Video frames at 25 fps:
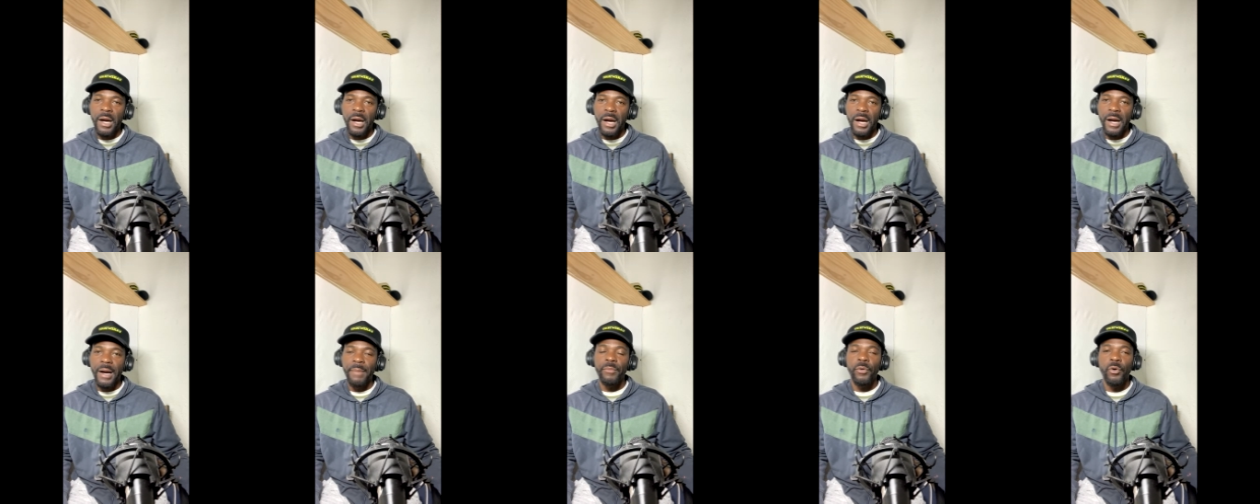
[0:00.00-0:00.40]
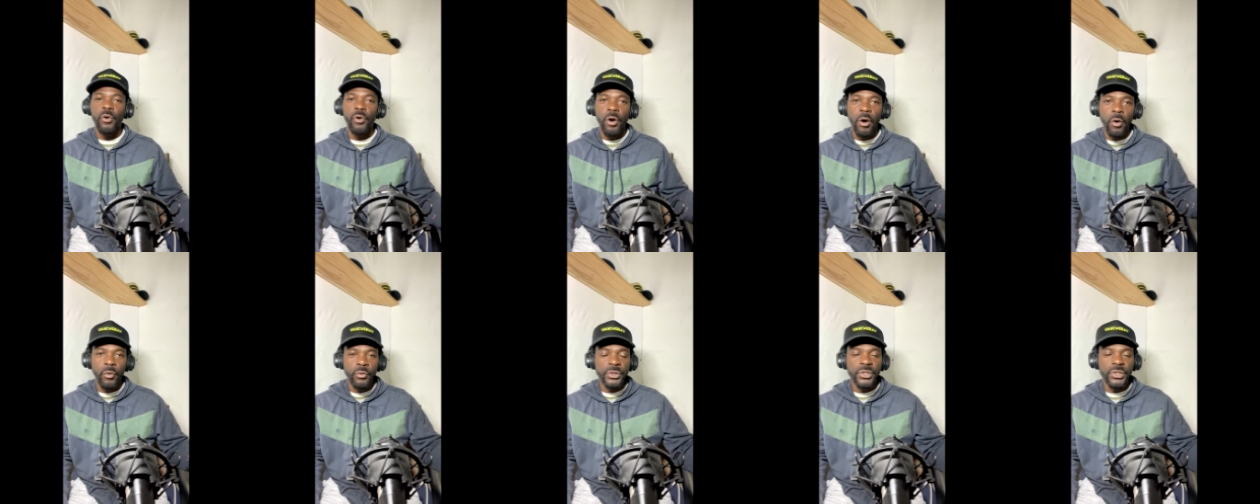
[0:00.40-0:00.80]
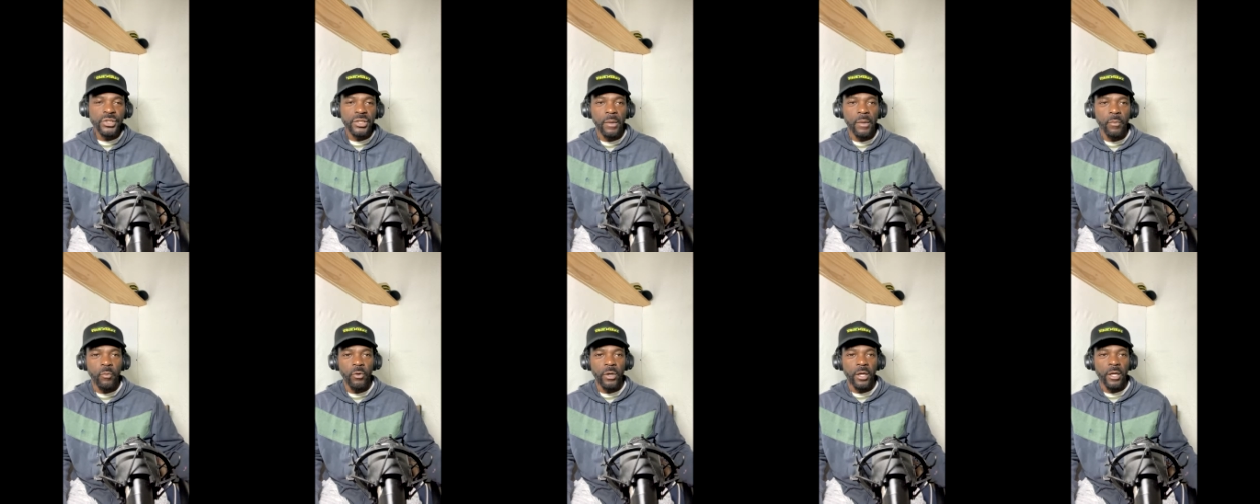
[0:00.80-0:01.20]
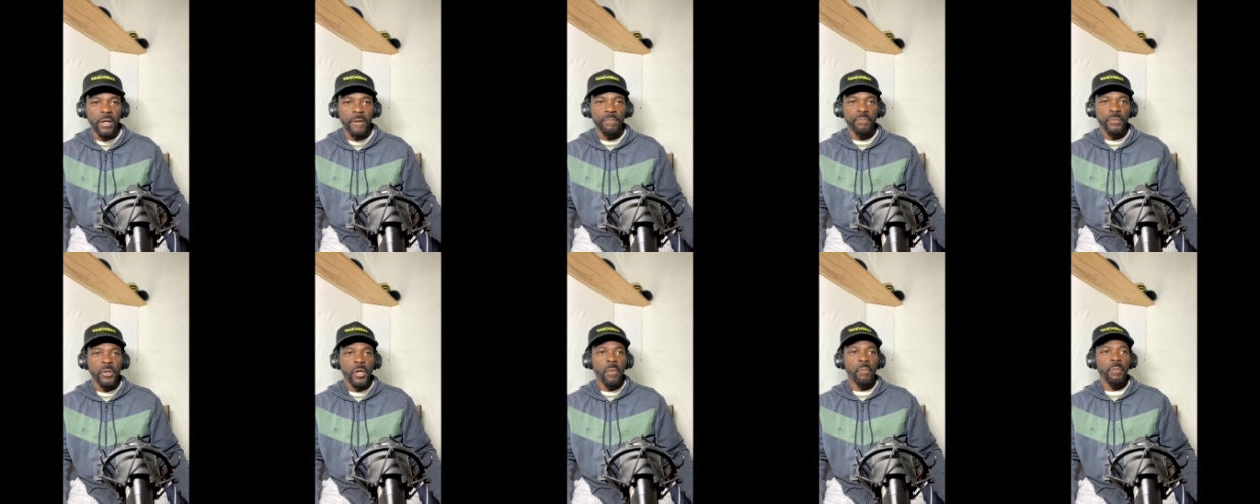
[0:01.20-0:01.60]
I'm going somewhere.
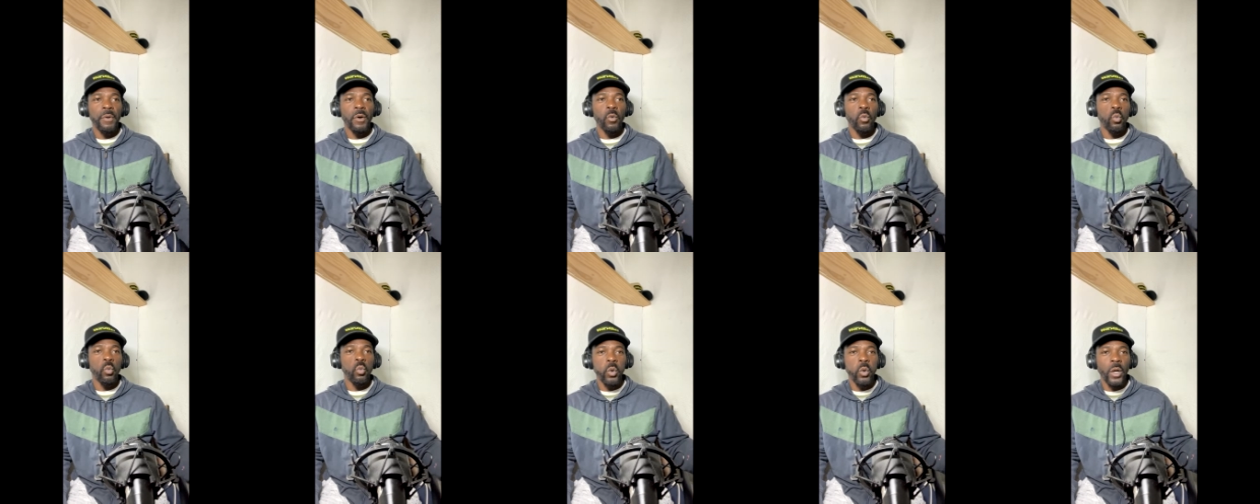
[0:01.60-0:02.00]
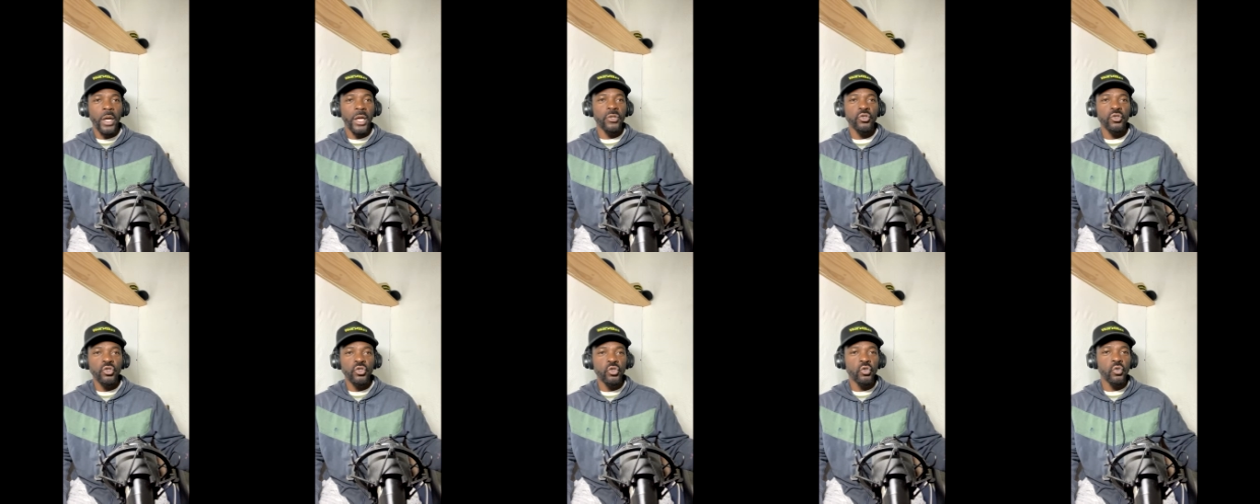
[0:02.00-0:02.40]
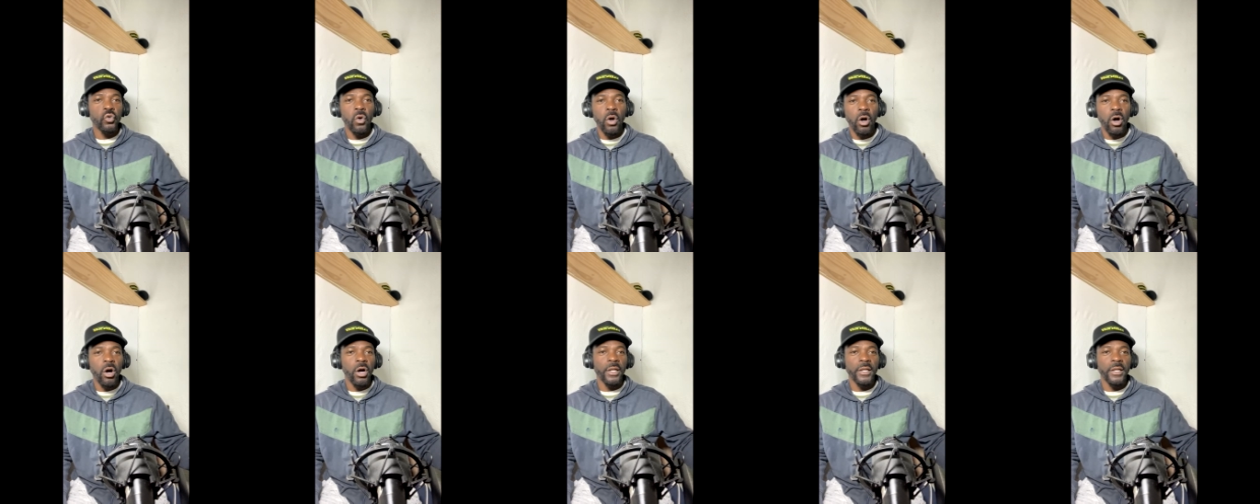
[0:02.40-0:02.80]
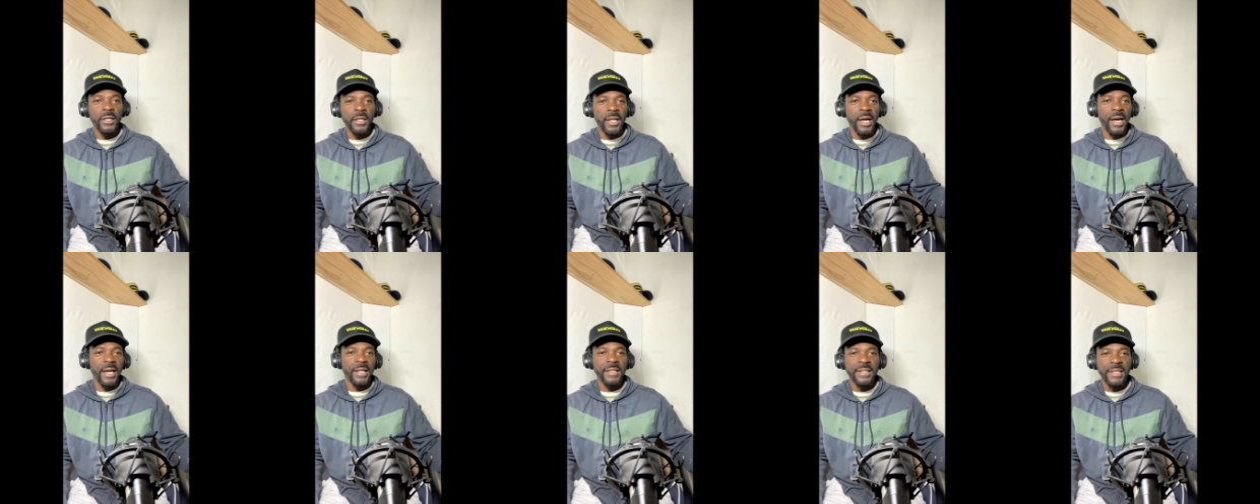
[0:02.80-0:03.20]
But when you are
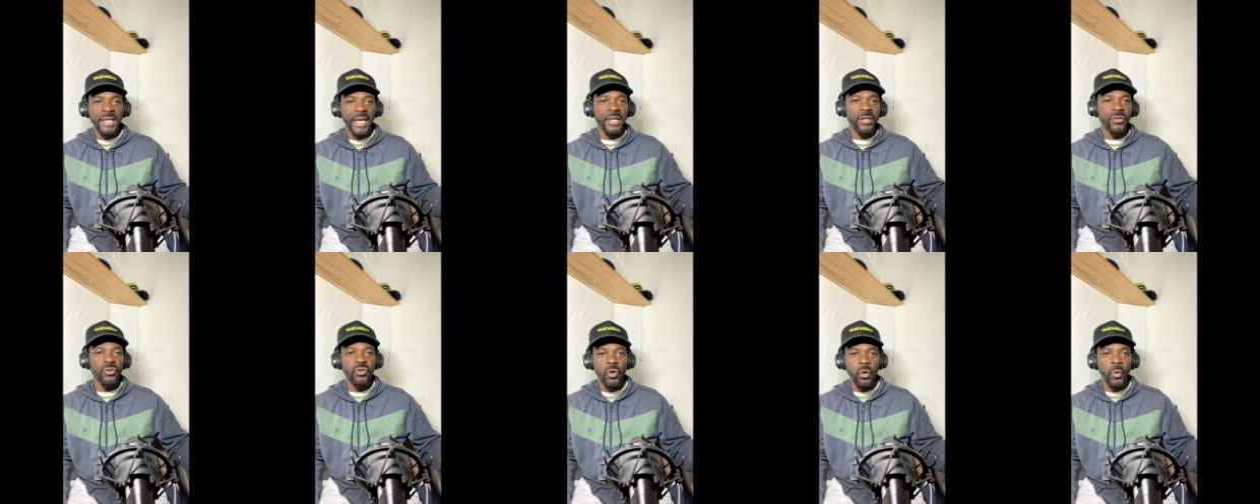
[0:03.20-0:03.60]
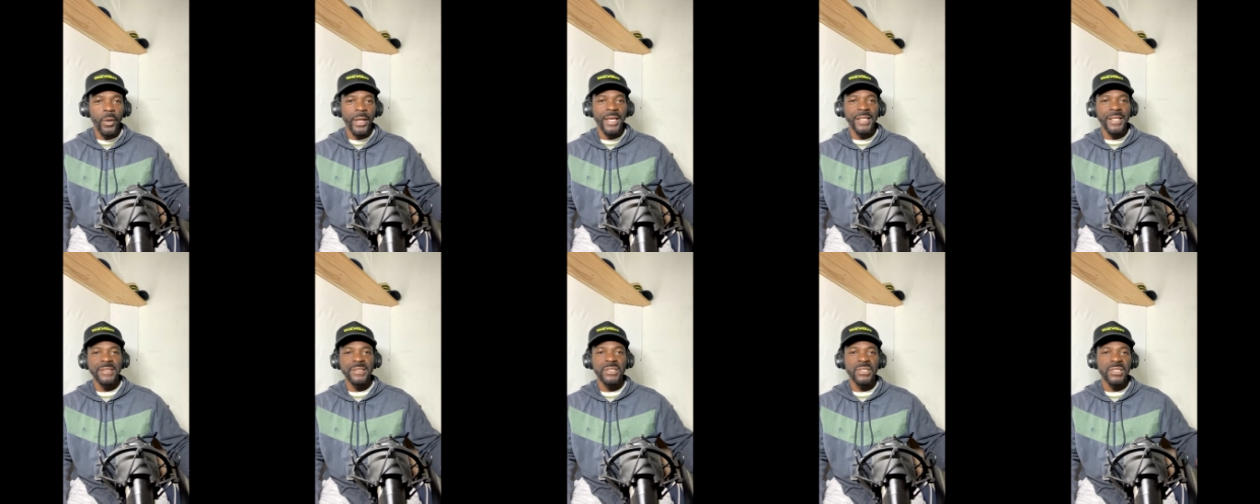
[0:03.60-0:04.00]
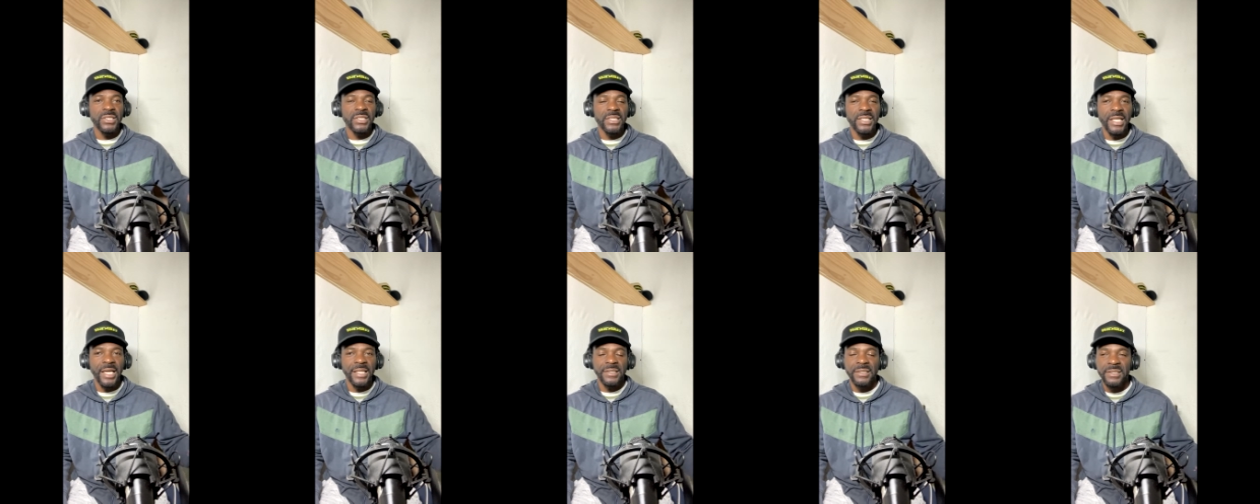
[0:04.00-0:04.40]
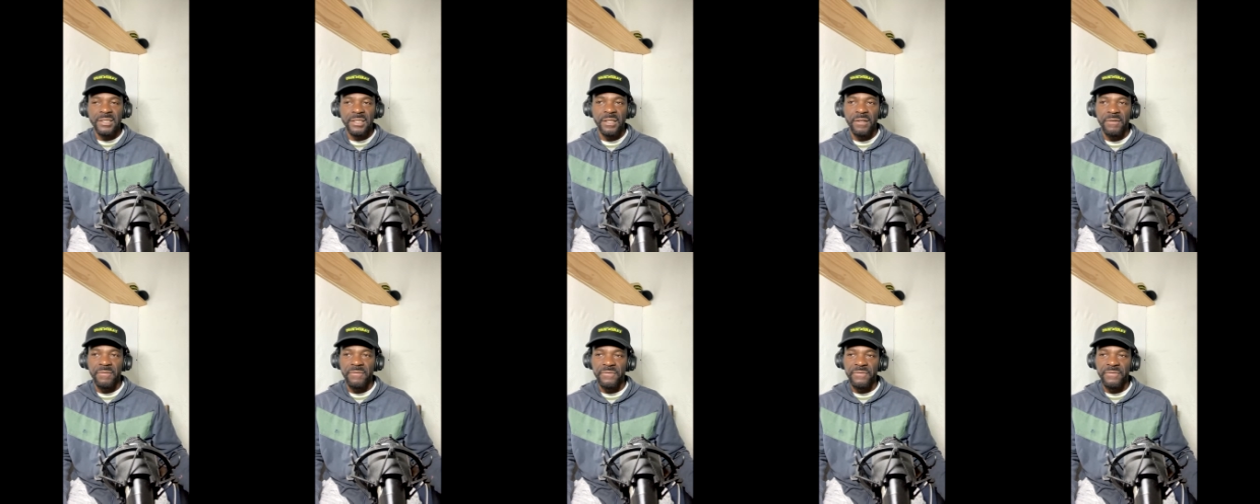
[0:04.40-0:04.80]
not getting no
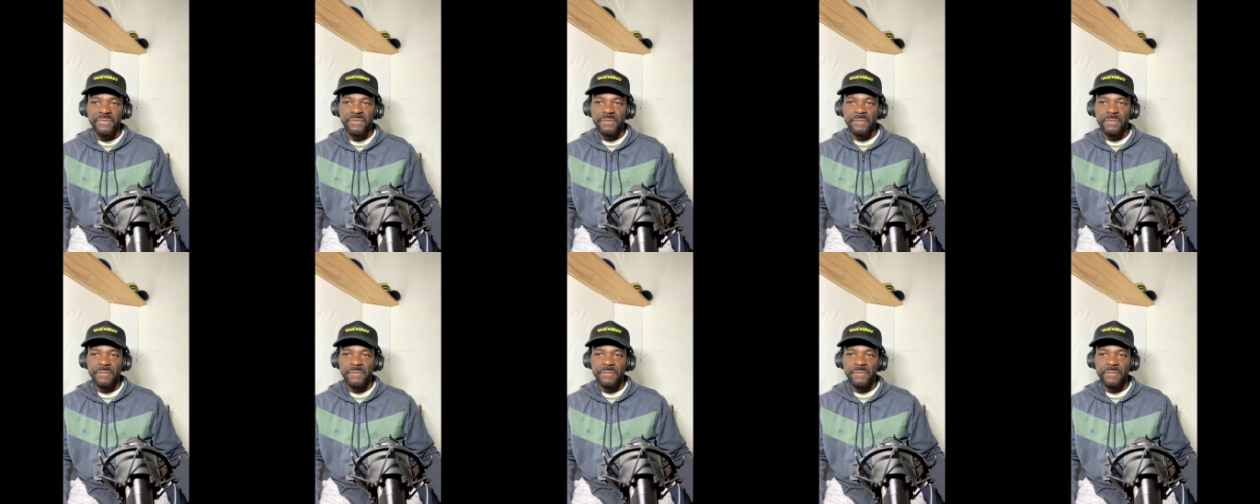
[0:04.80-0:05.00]
incentive